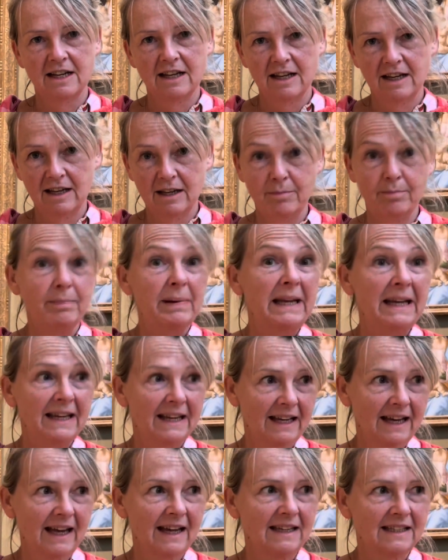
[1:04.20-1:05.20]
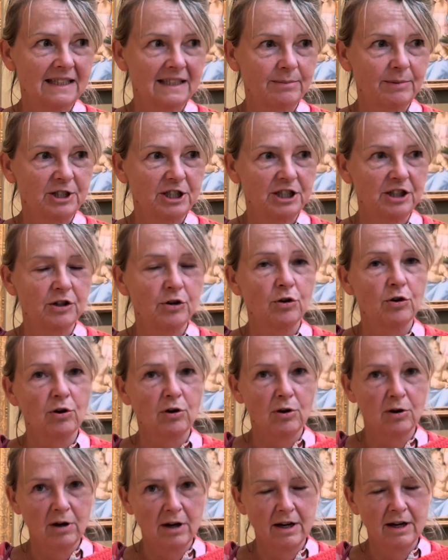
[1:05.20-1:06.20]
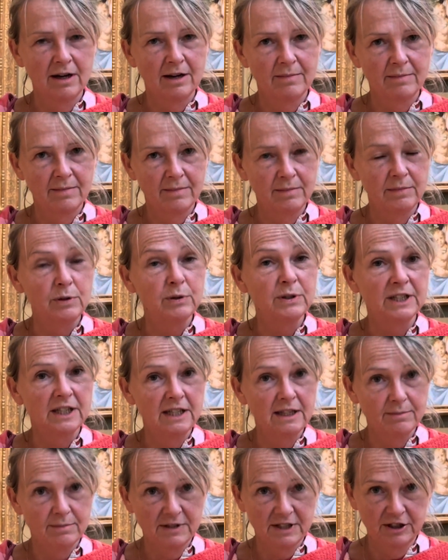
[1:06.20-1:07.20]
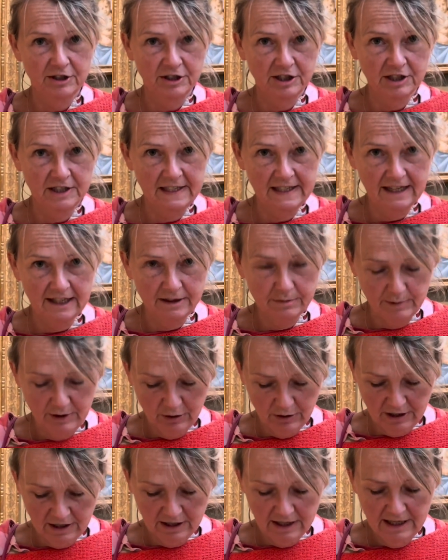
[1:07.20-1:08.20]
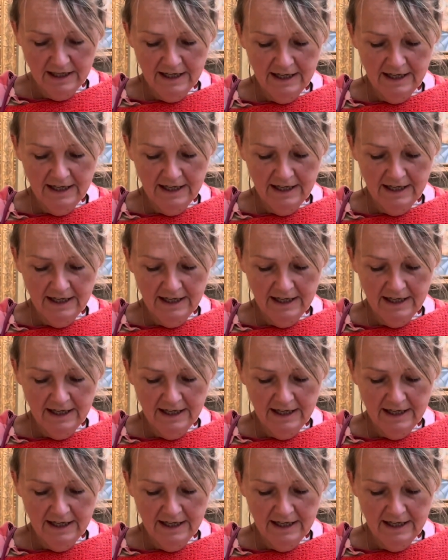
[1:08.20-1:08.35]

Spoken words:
a big exhibition or museum such as the Ashmolean.